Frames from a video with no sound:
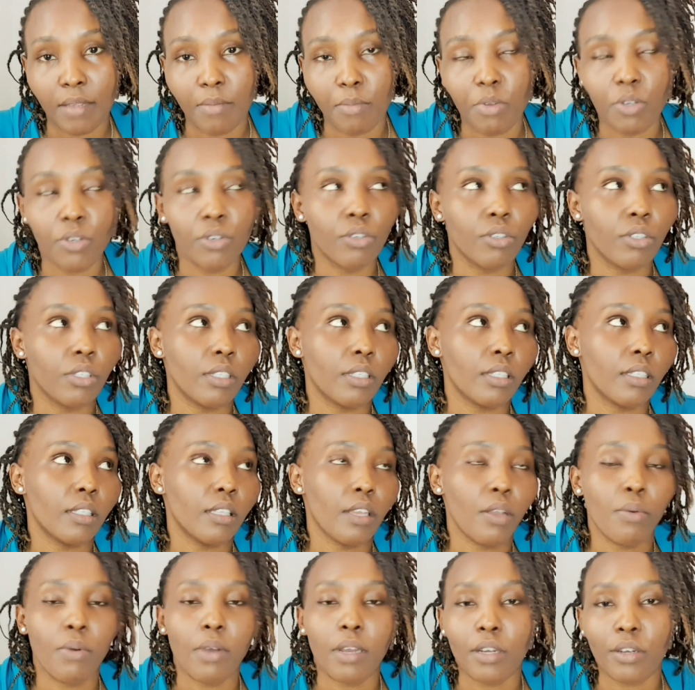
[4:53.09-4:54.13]
because
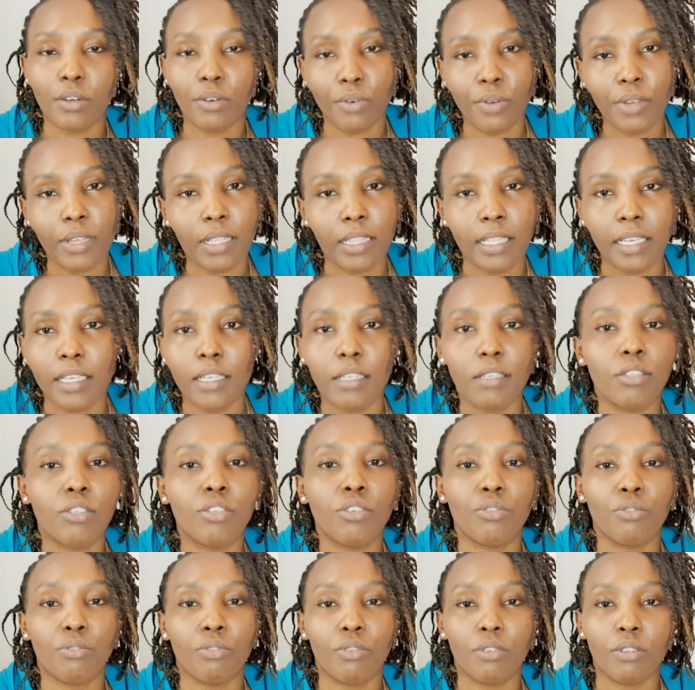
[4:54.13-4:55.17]
they were going there
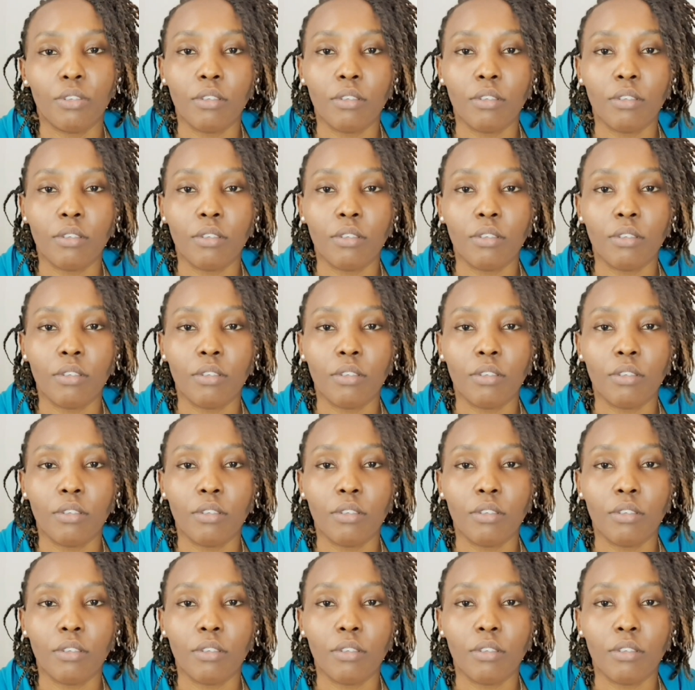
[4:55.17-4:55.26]
to